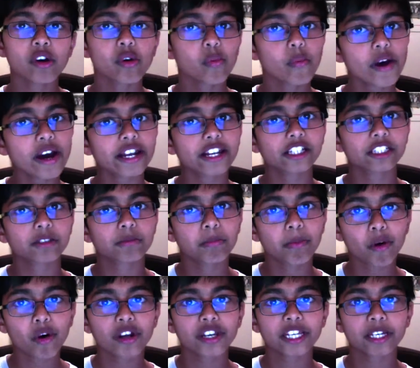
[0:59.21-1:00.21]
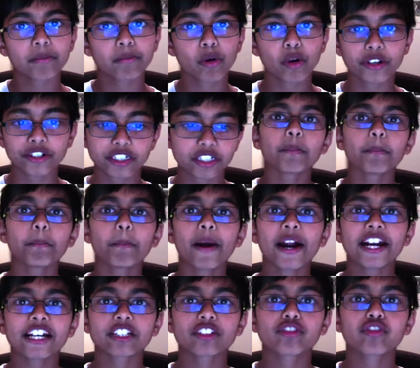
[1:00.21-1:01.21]
while its boiling point is
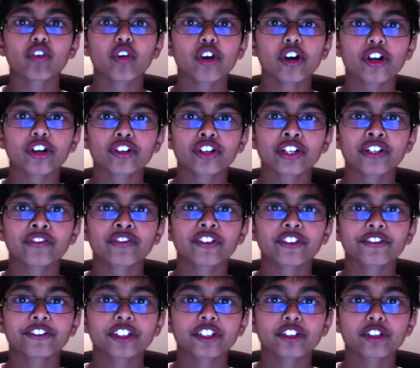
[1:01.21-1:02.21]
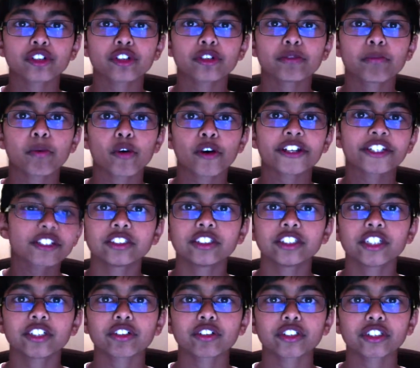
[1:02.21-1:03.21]
minus
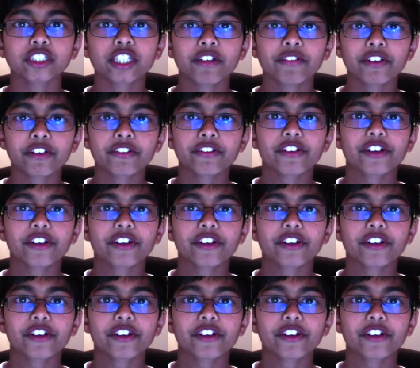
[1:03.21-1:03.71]
452.07